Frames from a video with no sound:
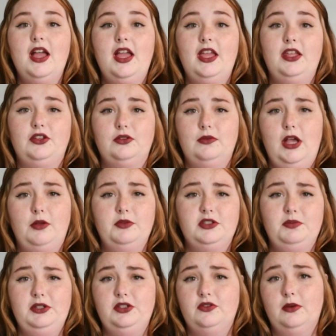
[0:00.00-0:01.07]
It
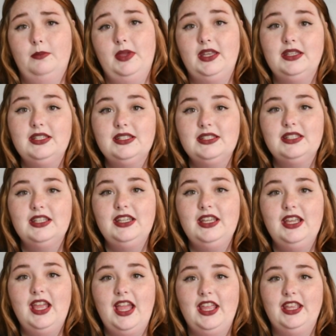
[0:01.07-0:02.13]
helps me
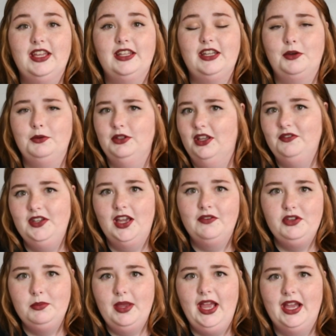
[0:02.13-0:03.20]
tremendously and I would love to have
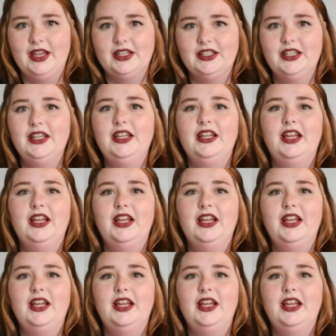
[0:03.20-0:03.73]
you back.